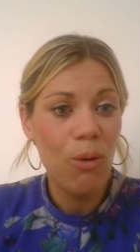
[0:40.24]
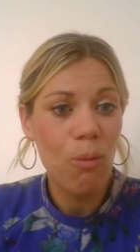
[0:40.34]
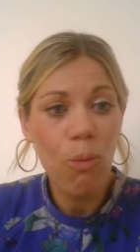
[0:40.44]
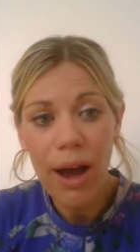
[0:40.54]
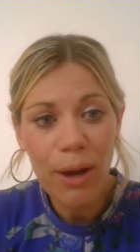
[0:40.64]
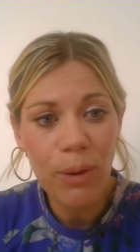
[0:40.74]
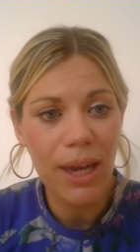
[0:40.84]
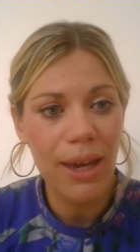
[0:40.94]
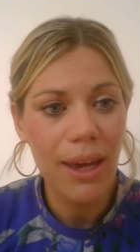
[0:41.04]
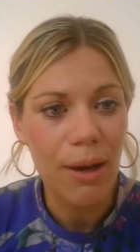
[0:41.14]
Why are we
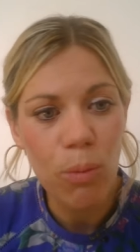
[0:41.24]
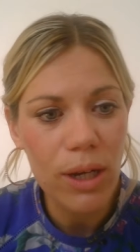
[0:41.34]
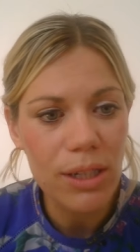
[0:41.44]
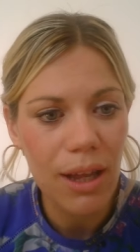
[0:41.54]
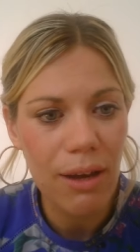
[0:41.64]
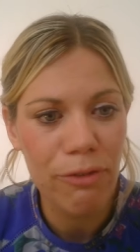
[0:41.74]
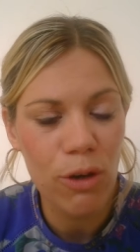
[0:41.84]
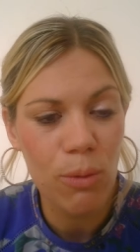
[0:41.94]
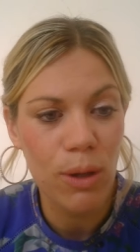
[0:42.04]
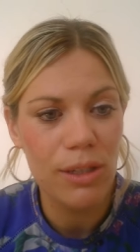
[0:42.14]
here? What is life for?
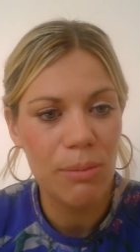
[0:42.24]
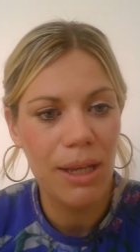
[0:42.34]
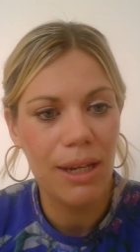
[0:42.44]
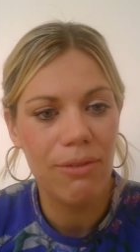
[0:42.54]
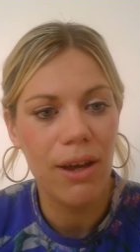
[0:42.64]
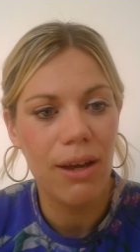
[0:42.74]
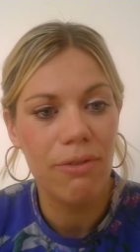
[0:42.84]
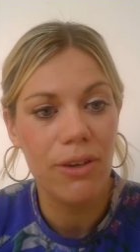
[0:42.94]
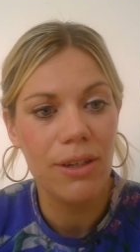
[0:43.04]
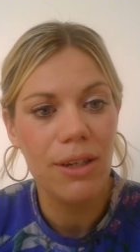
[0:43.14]
What is the meaning of life?
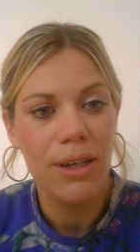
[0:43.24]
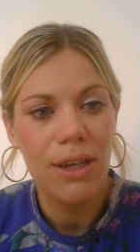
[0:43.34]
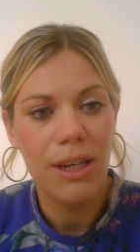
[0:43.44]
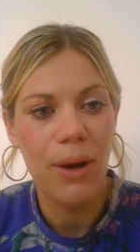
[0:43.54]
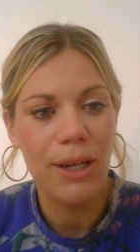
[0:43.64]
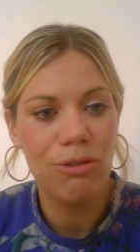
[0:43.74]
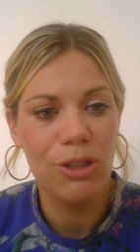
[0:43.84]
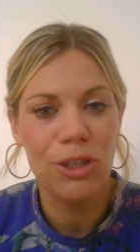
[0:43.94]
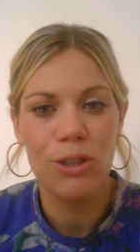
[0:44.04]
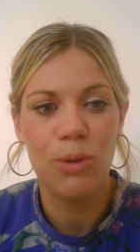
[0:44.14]
And, you know, as
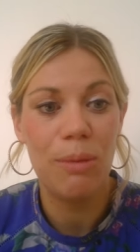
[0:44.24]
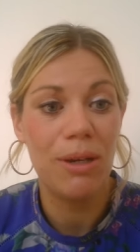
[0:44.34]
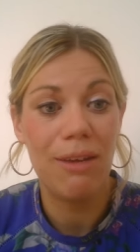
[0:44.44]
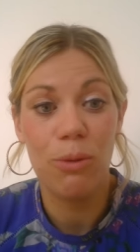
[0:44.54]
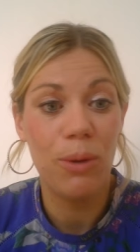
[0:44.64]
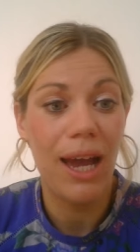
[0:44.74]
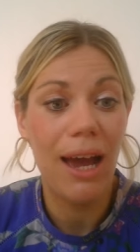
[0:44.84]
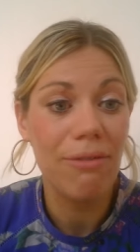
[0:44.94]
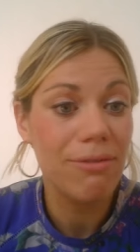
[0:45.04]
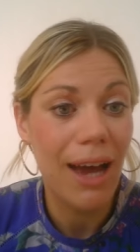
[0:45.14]
Christians, we believe that we
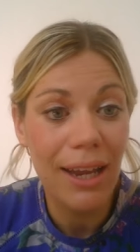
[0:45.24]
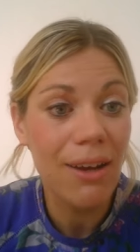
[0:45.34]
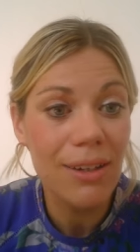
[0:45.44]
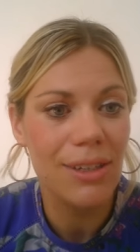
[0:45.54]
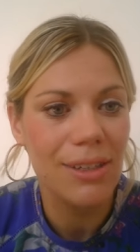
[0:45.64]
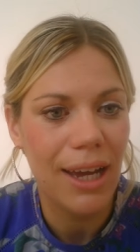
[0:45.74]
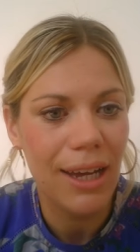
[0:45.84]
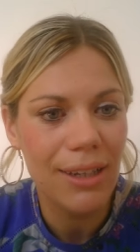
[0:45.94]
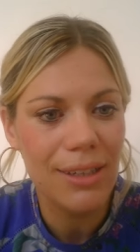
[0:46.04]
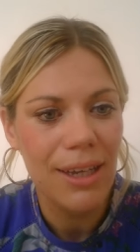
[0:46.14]
have an answer to
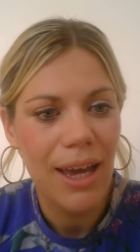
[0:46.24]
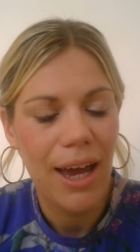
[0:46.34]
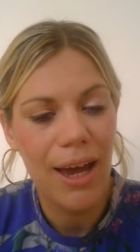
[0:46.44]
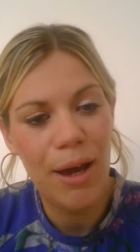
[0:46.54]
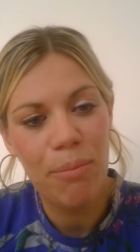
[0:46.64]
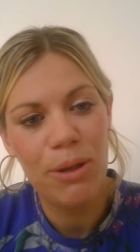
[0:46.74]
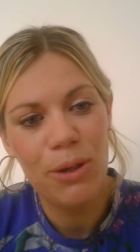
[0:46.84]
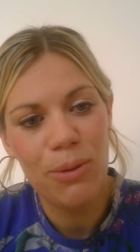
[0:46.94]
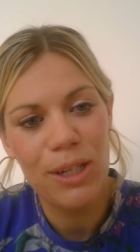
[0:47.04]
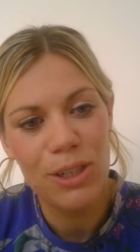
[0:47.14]
that. Uh, but the
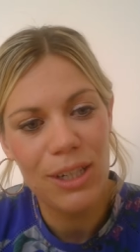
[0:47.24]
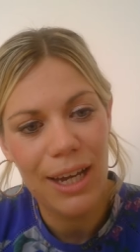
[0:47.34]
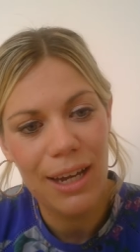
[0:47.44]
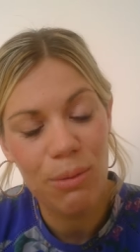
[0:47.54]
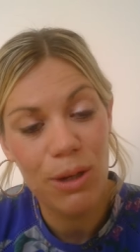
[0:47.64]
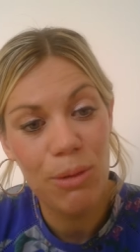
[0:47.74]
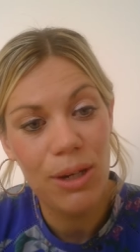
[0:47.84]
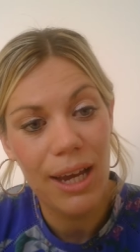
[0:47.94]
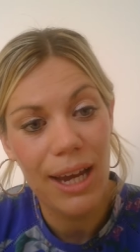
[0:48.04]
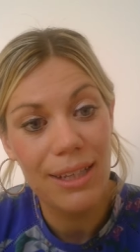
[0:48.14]
question is, how do we
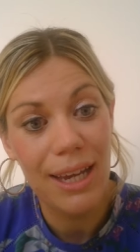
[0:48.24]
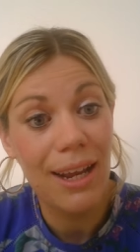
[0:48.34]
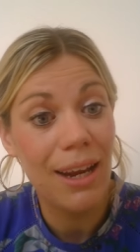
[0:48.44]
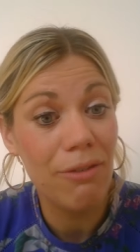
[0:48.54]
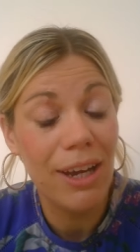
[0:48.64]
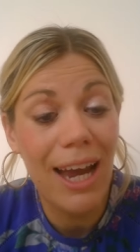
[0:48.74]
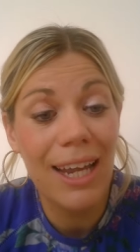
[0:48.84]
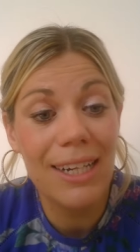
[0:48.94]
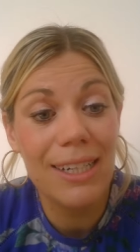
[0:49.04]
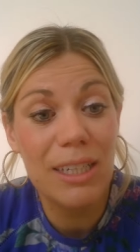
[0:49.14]
communicate that in a loving and
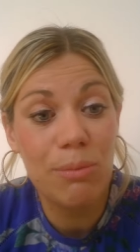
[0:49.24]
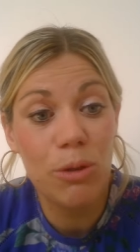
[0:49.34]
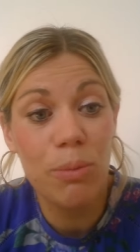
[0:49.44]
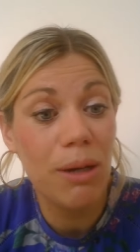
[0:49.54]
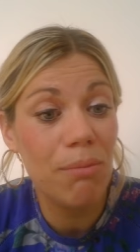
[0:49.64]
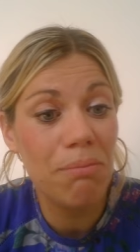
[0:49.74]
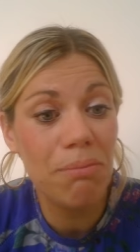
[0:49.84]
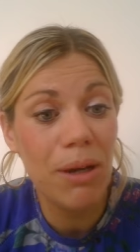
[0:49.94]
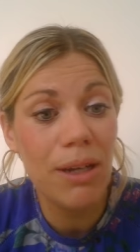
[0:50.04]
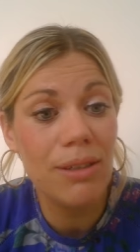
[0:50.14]
accessible, but,
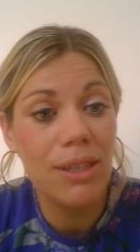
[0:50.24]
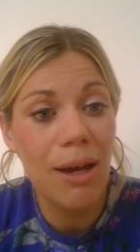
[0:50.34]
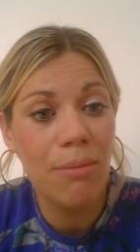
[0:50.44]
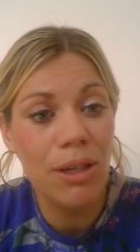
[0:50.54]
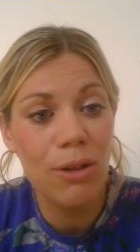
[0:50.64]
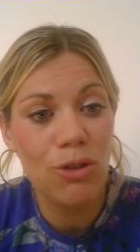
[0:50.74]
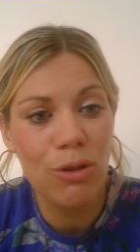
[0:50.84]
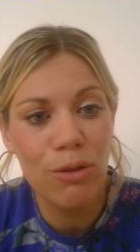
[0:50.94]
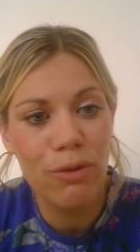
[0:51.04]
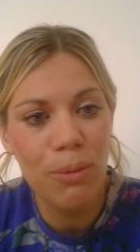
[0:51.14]
but um, you know,
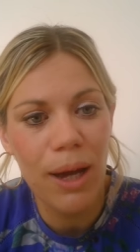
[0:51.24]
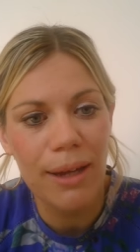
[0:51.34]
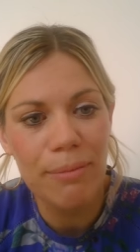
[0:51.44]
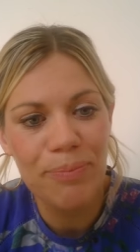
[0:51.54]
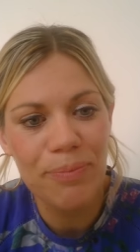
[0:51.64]
truthful way?